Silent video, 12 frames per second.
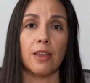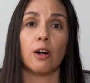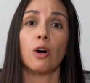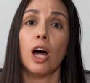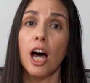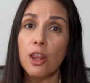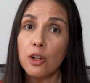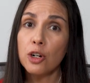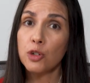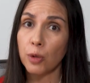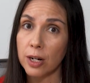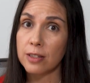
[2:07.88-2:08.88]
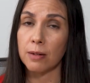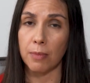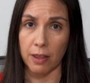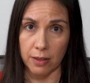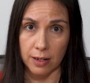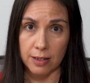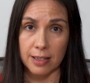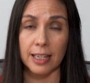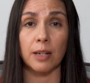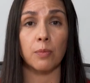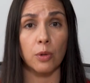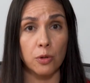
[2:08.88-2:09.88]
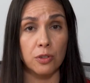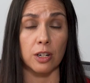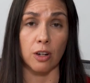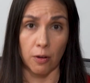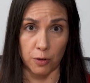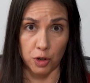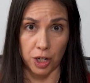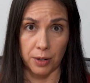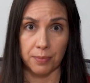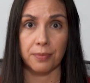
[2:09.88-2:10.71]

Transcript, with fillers: There are other drugs and methods that can boost autophagy.